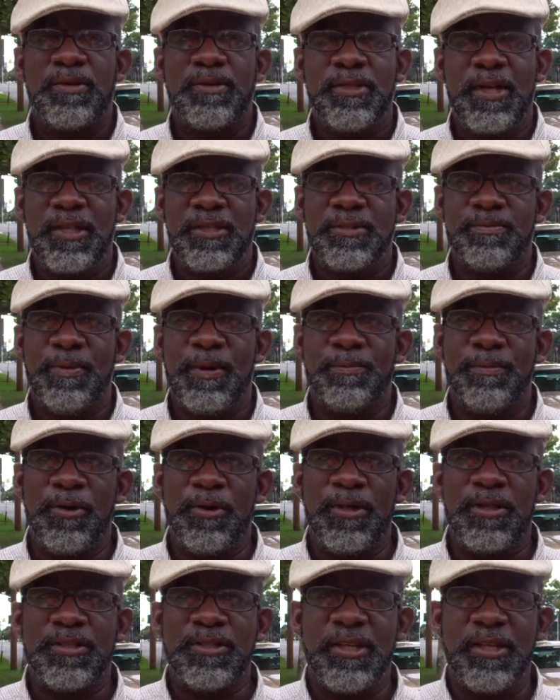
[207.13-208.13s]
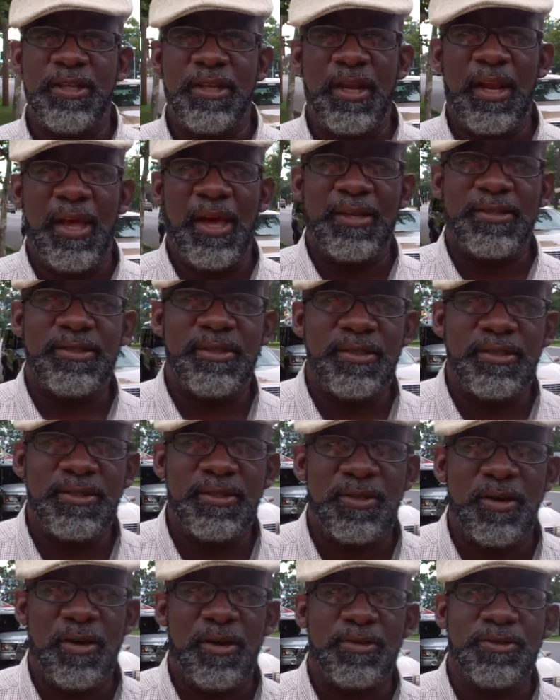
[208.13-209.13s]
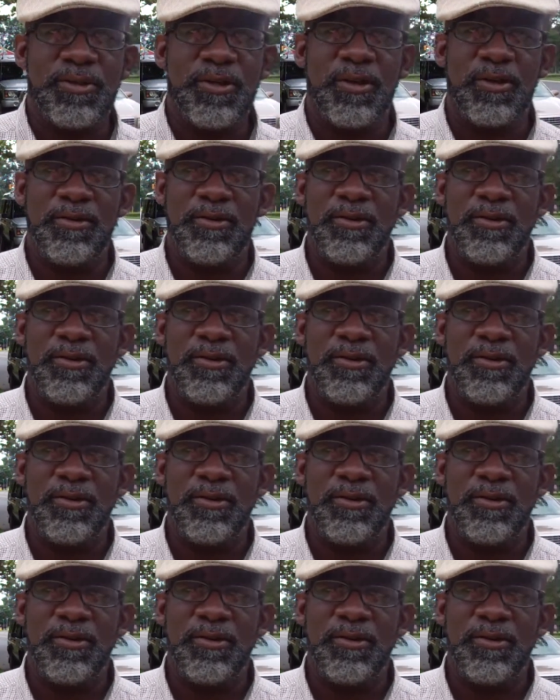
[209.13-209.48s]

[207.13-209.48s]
Yes, my book is in Classics also.